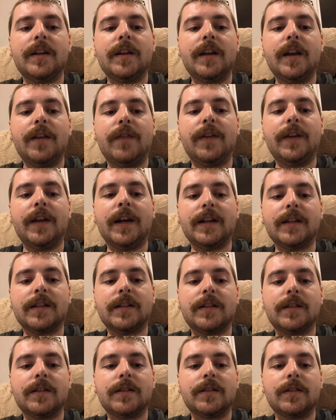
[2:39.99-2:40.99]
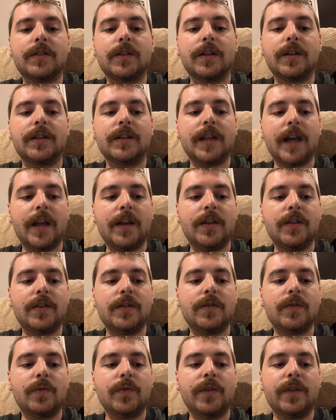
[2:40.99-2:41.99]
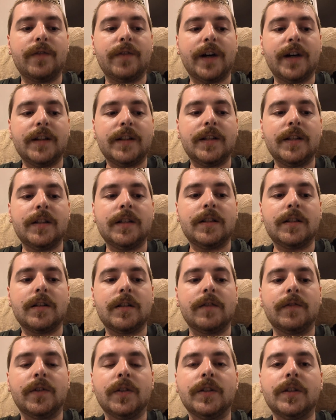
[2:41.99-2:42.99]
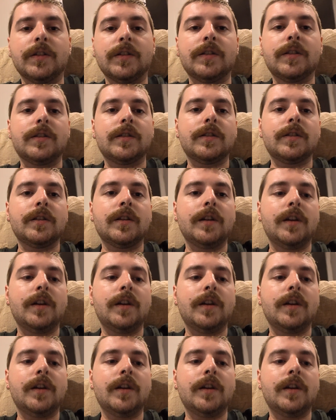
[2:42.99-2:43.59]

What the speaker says: if he has to contend with the vices of others.